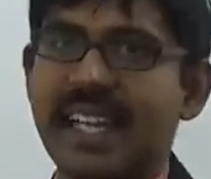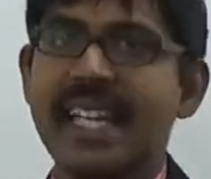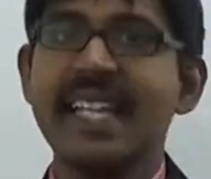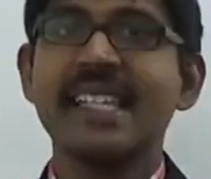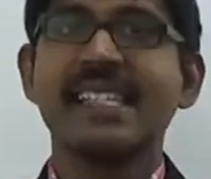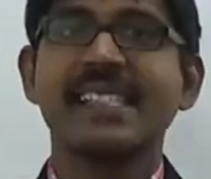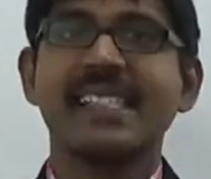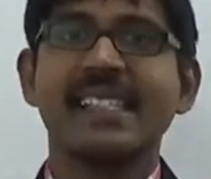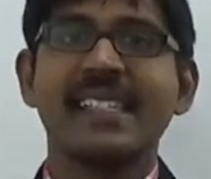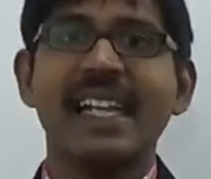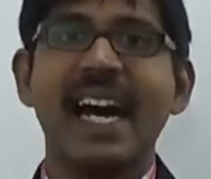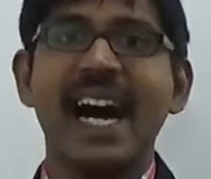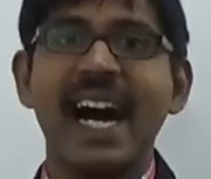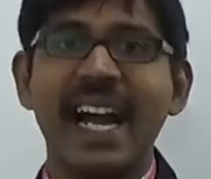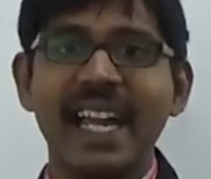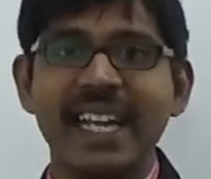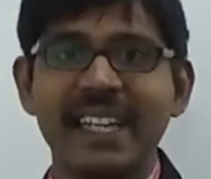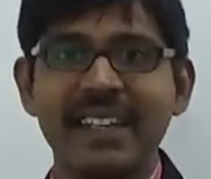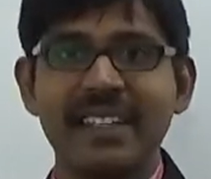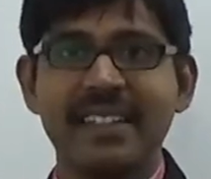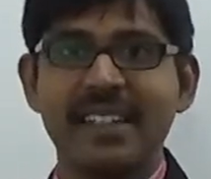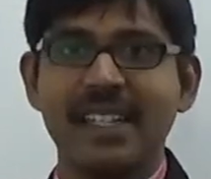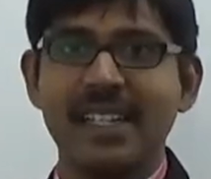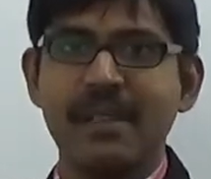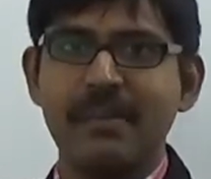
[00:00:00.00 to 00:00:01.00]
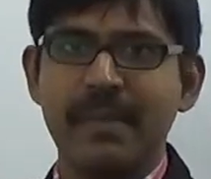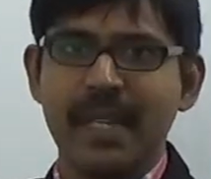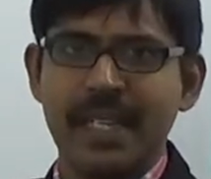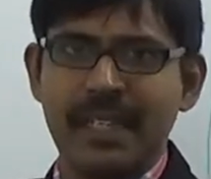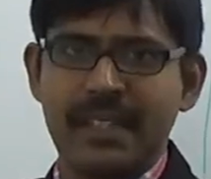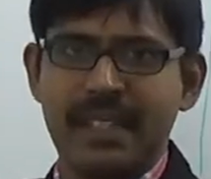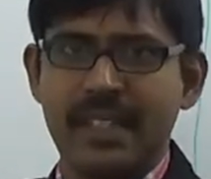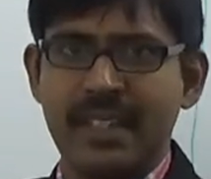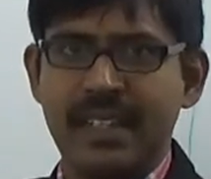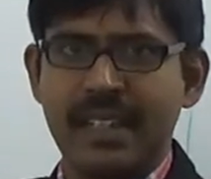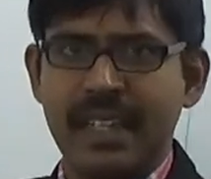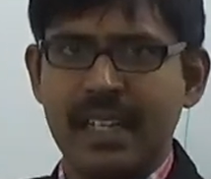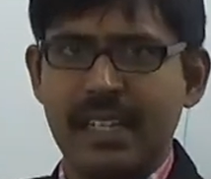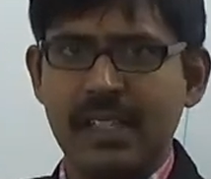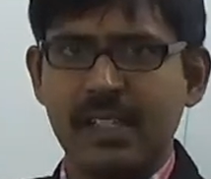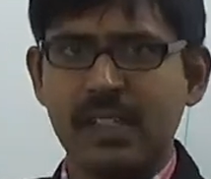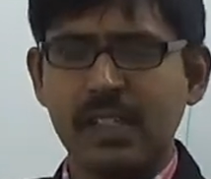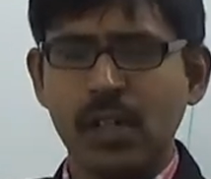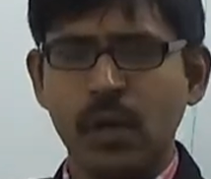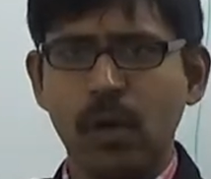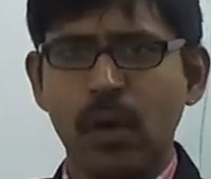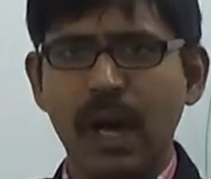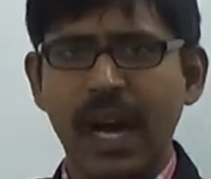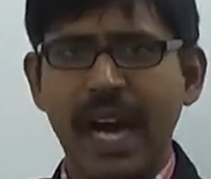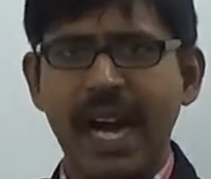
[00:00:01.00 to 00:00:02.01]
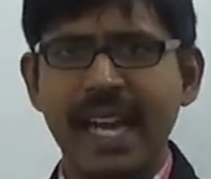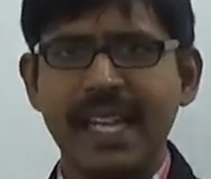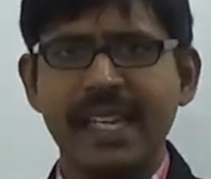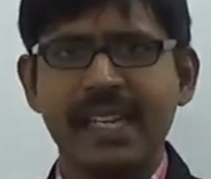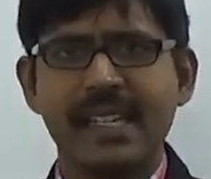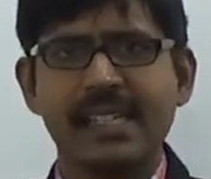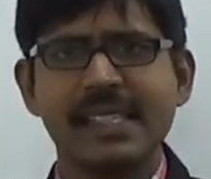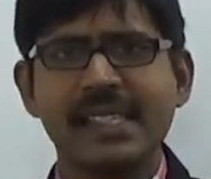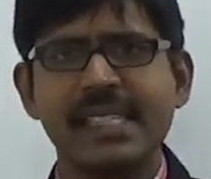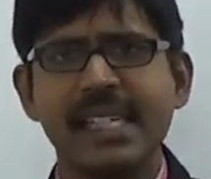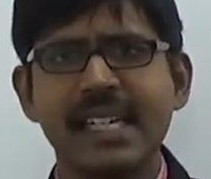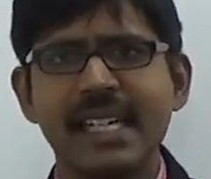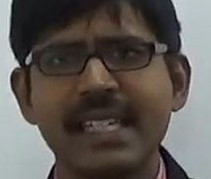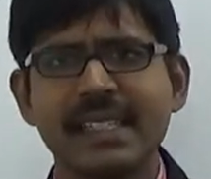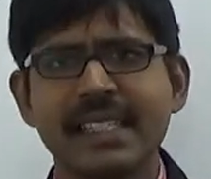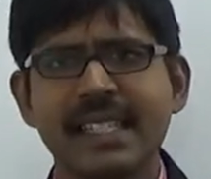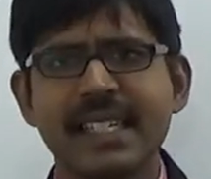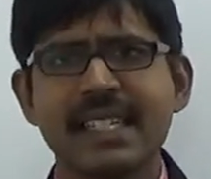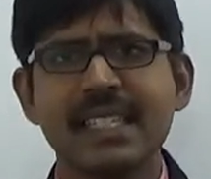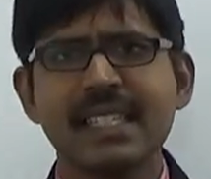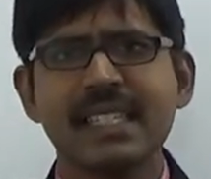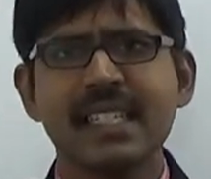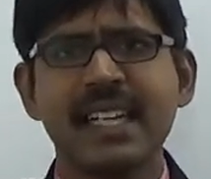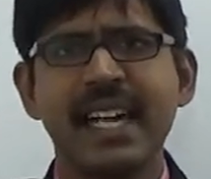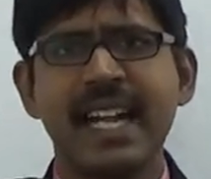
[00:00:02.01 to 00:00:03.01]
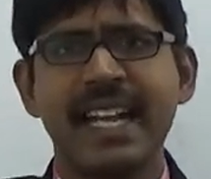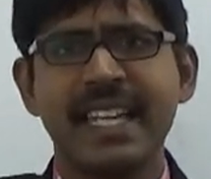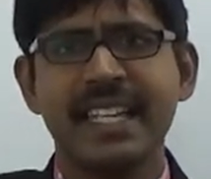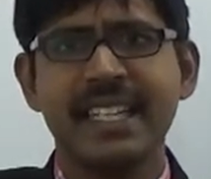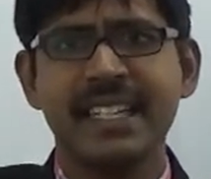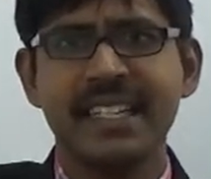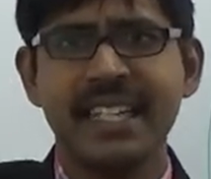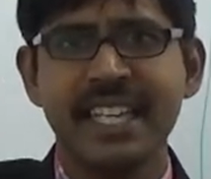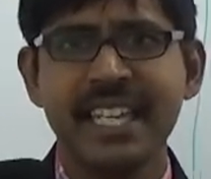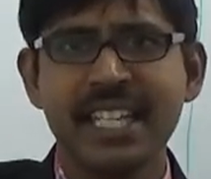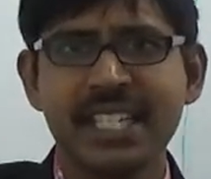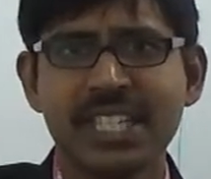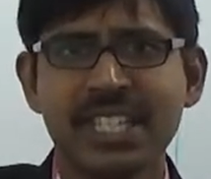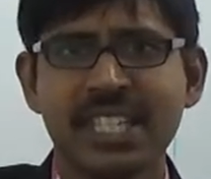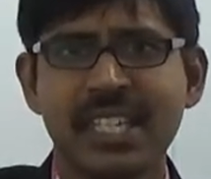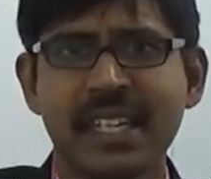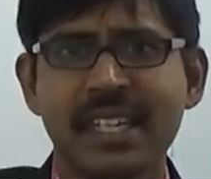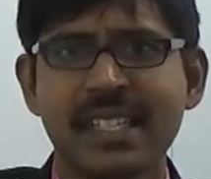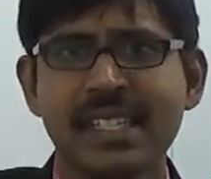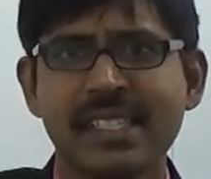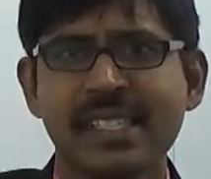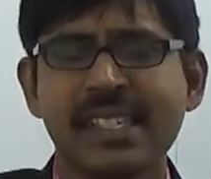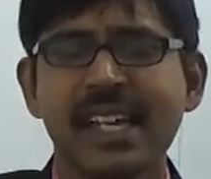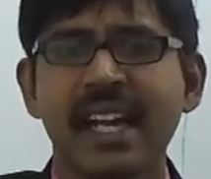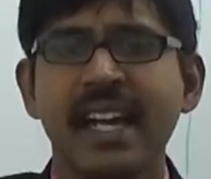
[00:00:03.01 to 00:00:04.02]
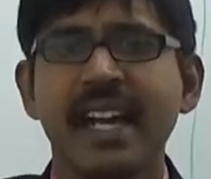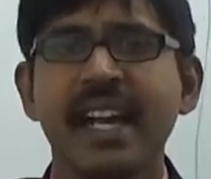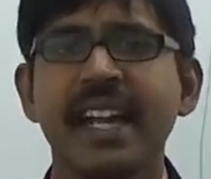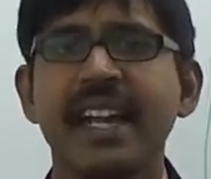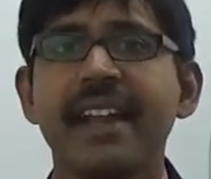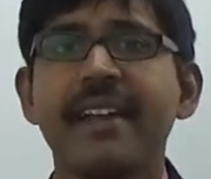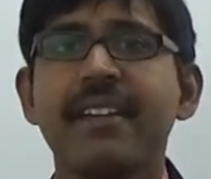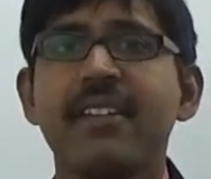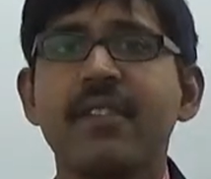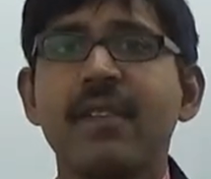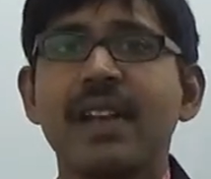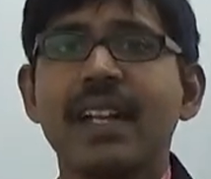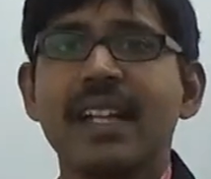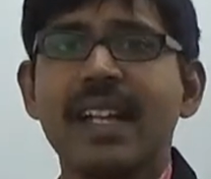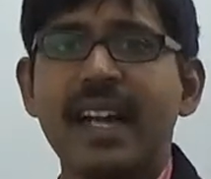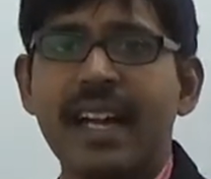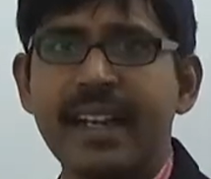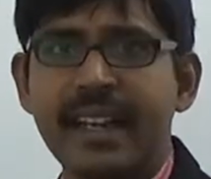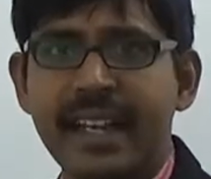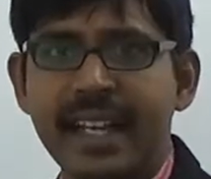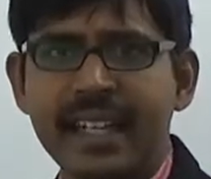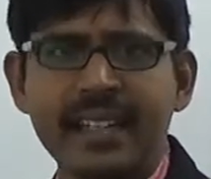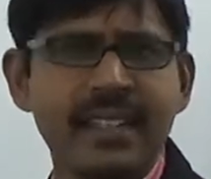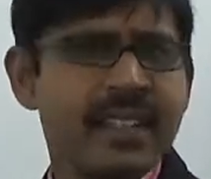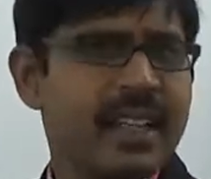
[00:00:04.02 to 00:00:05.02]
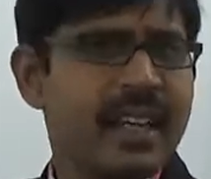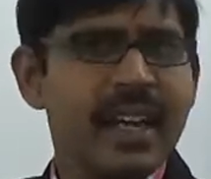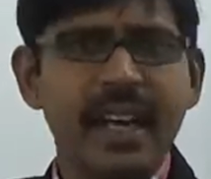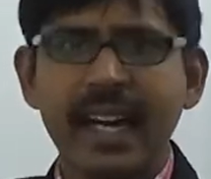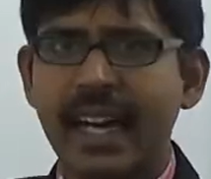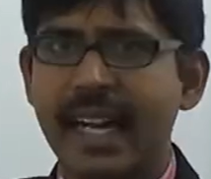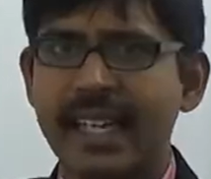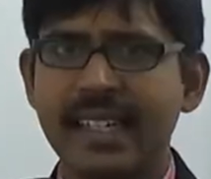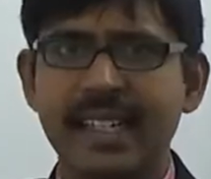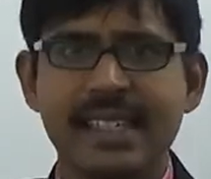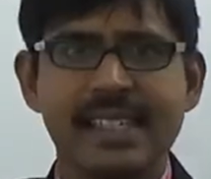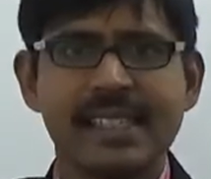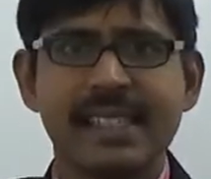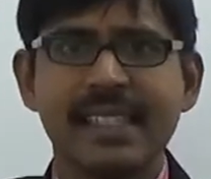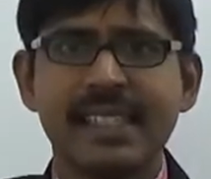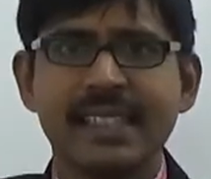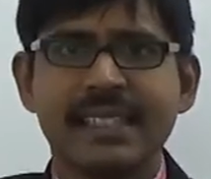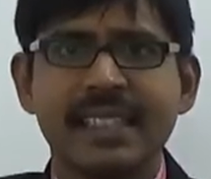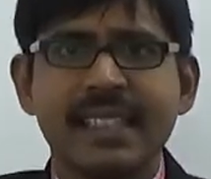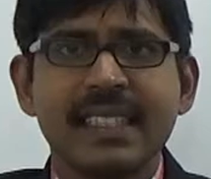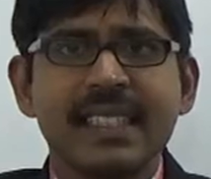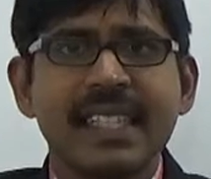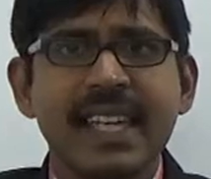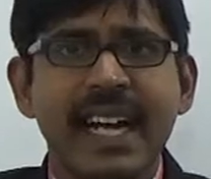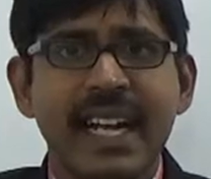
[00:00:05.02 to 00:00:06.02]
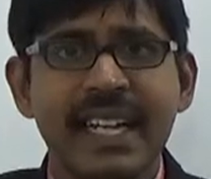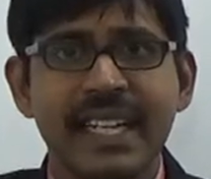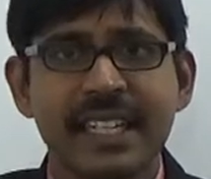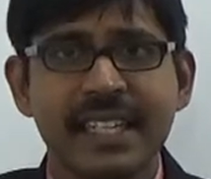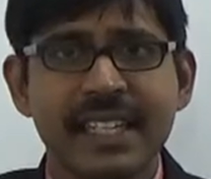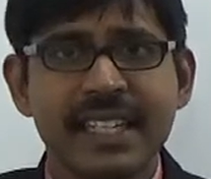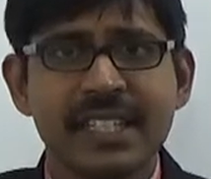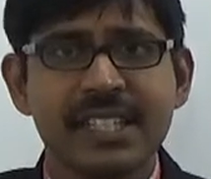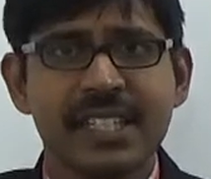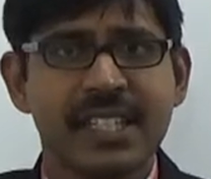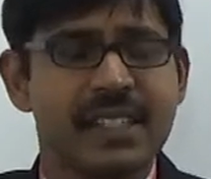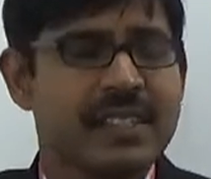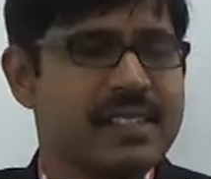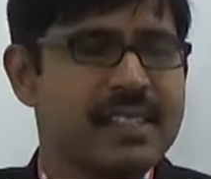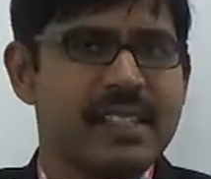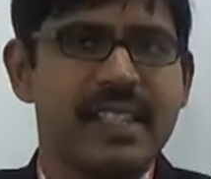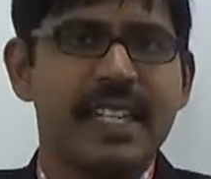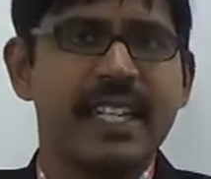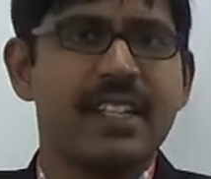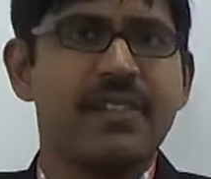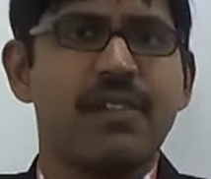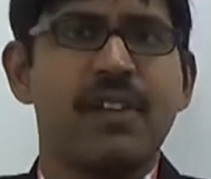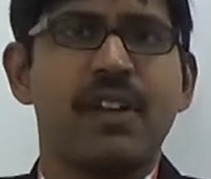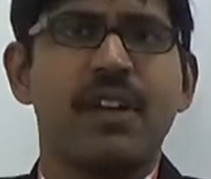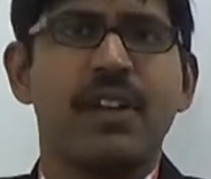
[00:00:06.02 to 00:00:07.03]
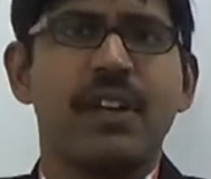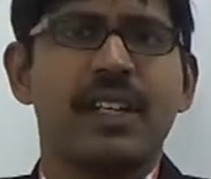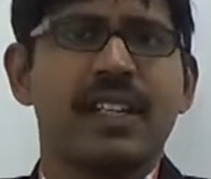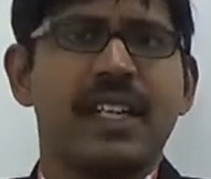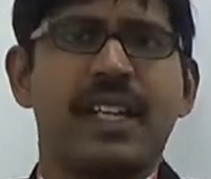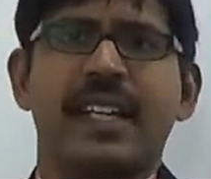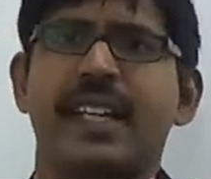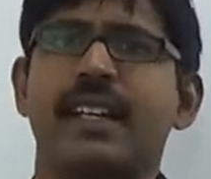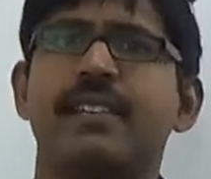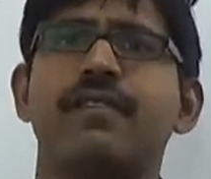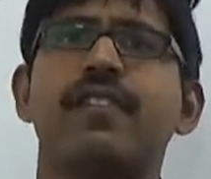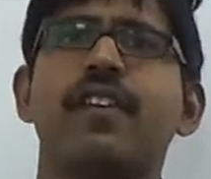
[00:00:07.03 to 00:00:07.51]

is an ideal material. So under certain conditions it will conduct, under certain conditions it will not conduct.